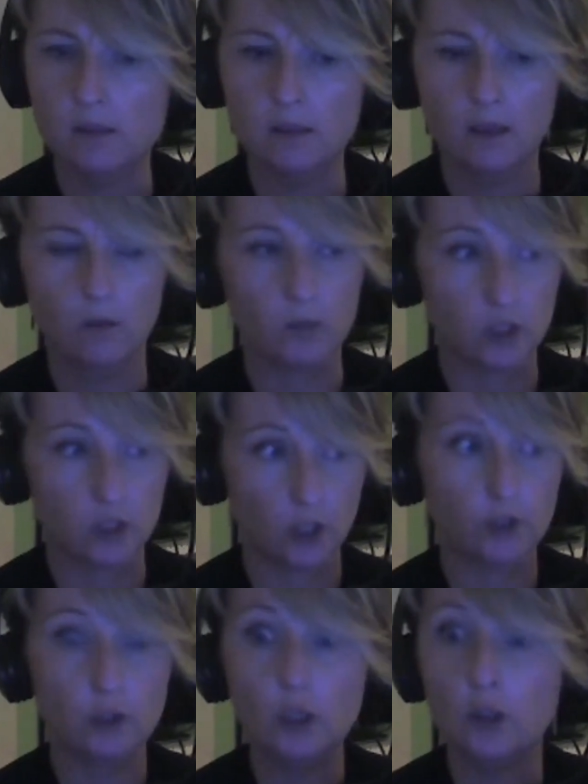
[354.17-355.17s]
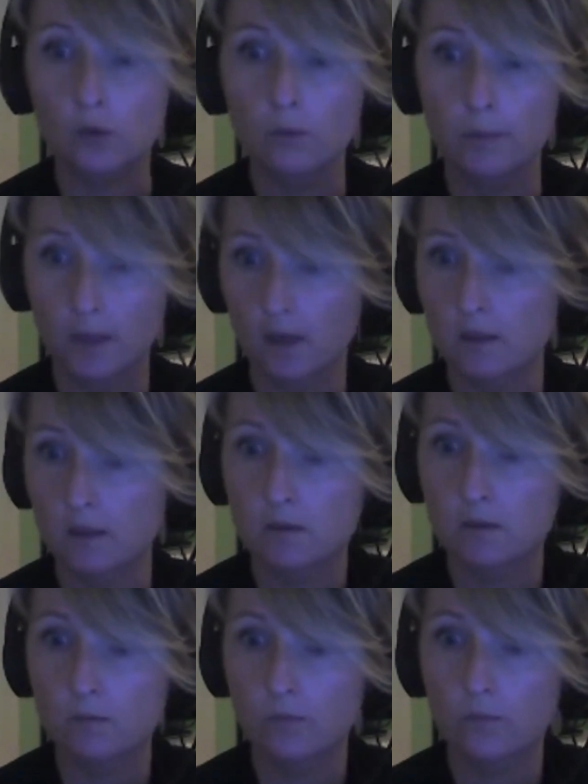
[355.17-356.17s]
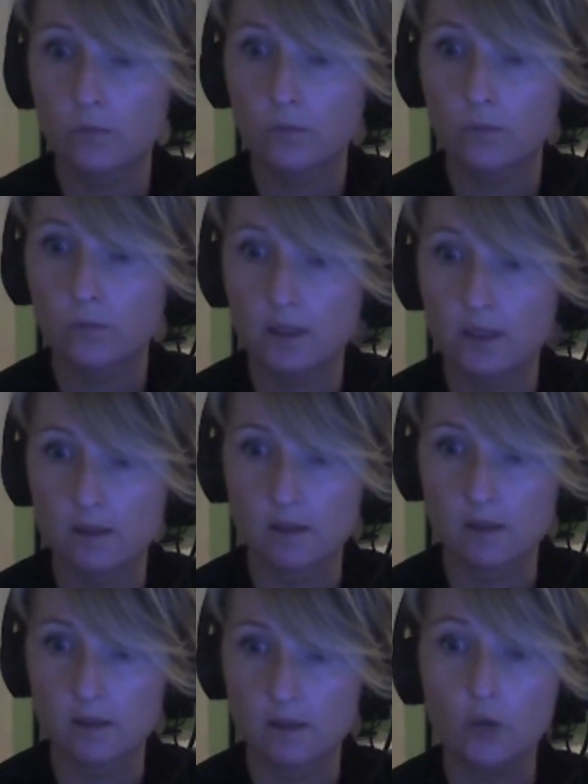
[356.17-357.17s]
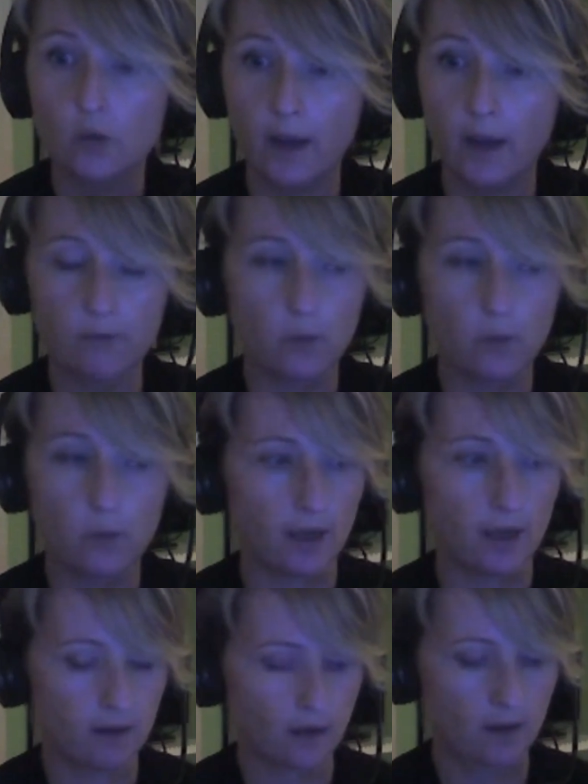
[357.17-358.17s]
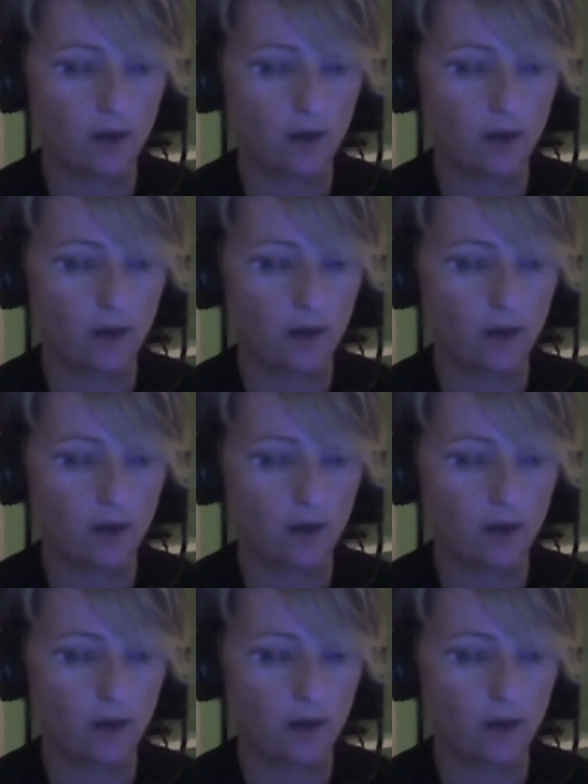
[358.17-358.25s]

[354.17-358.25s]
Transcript: which are new, because this is the new way of working.